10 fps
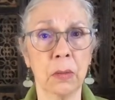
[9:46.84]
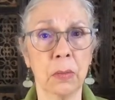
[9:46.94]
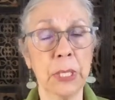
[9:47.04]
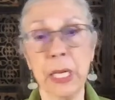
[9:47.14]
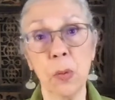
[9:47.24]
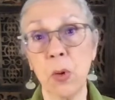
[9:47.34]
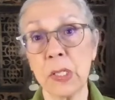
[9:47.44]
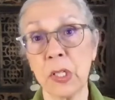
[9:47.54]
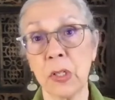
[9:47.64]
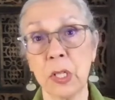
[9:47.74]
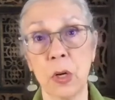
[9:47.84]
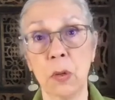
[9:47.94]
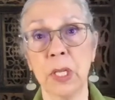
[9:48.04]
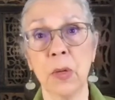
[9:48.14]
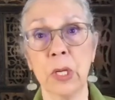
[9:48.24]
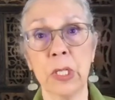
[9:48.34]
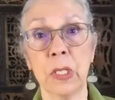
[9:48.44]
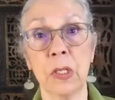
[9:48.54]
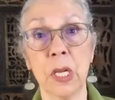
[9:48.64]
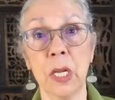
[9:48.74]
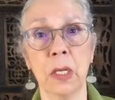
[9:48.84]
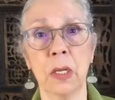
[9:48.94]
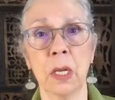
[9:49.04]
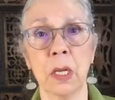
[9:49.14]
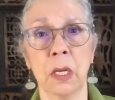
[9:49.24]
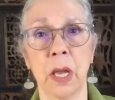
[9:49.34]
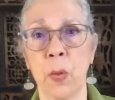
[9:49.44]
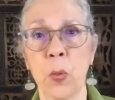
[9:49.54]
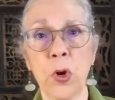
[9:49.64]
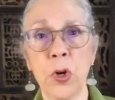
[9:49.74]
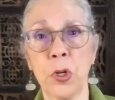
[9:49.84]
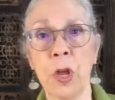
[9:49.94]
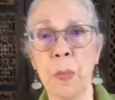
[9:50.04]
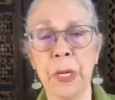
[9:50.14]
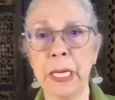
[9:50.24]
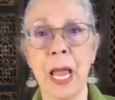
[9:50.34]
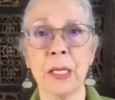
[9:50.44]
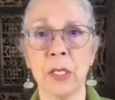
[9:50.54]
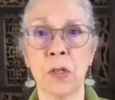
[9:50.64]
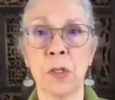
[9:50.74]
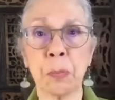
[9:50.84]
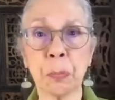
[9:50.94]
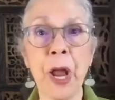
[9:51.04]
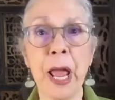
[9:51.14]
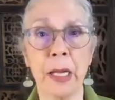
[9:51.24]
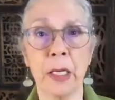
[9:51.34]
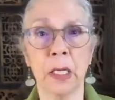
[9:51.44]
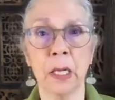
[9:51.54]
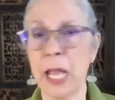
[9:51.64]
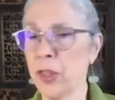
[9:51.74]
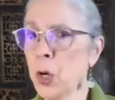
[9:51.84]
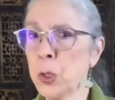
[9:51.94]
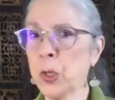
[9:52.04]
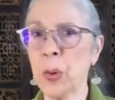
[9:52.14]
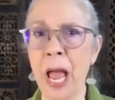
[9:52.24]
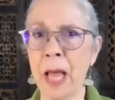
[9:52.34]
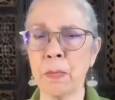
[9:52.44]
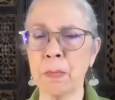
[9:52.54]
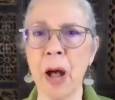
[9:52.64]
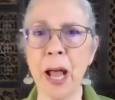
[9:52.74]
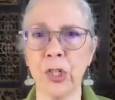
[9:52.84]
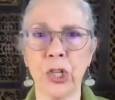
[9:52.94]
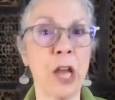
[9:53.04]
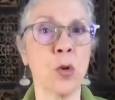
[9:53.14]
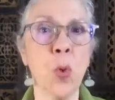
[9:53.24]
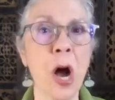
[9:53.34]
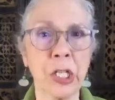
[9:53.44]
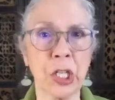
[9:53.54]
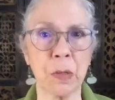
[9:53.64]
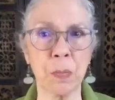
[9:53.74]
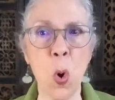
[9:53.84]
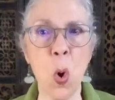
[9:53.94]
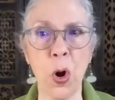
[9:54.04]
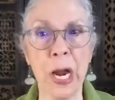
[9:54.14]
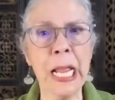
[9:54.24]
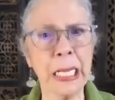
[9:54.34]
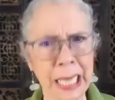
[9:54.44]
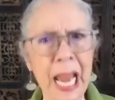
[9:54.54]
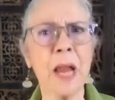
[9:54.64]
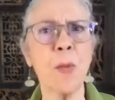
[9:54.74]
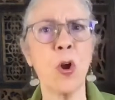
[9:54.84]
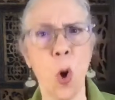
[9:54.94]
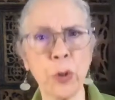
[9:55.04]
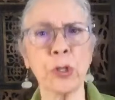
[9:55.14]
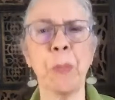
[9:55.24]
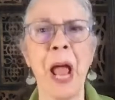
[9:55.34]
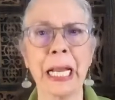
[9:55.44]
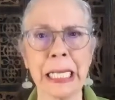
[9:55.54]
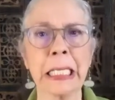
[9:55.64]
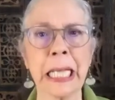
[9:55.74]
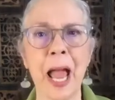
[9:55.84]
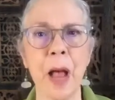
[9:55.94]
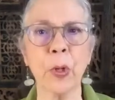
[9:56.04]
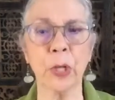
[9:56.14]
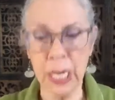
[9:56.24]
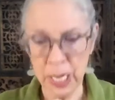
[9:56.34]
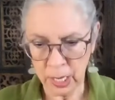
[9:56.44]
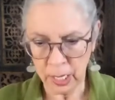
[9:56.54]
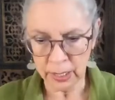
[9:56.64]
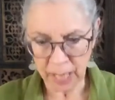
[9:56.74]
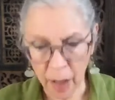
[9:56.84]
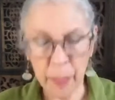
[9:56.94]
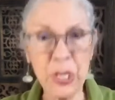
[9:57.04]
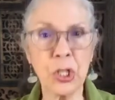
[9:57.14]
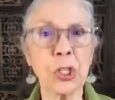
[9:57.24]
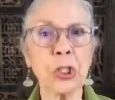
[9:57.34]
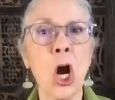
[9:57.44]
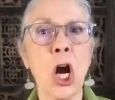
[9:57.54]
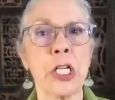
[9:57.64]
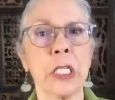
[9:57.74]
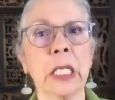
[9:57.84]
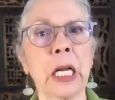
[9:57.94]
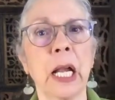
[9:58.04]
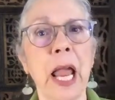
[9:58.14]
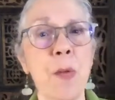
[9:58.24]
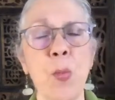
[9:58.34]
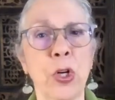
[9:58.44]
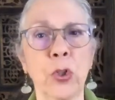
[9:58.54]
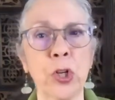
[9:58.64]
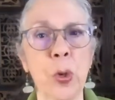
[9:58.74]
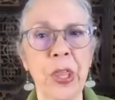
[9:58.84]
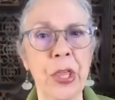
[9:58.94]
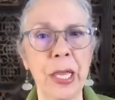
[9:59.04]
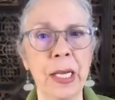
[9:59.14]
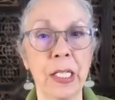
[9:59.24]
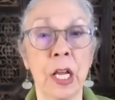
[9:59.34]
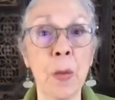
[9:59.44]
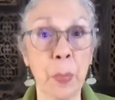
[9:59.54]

But he wasn't the only one to see it, and word began to spread, and those who had much and wanted more came on horseback and camel, coming to the garden to claim what grew within it.